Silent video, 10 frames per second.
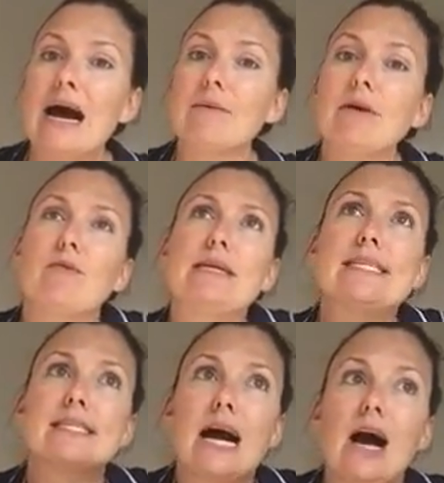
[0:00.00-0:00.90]
if we
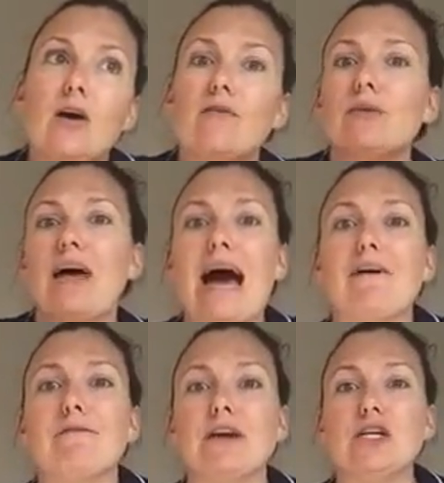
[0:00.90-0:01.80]
start off with the
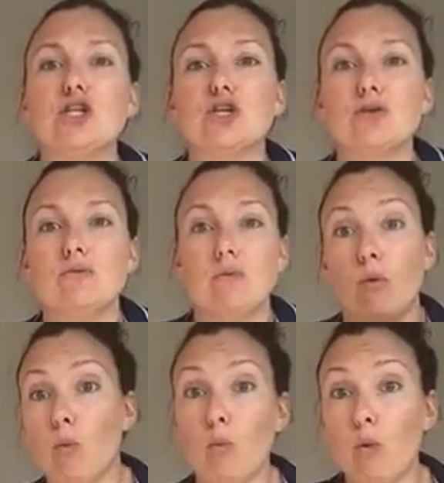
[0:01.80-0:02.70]
average
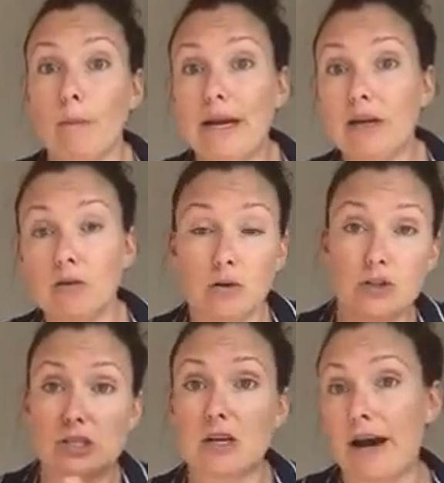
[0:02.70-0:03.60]
woman who
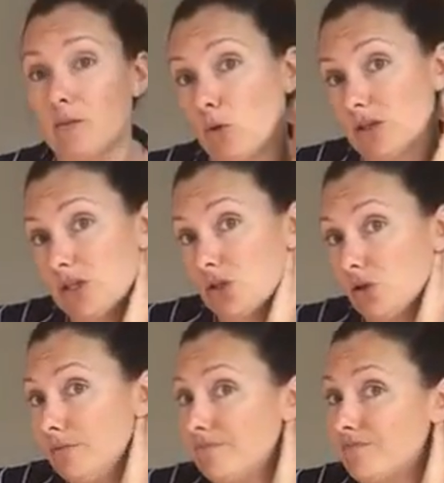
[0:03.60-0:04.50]
just kind of wants
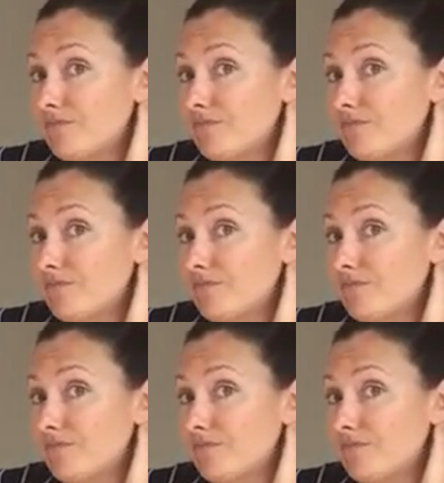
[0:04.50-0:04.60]
to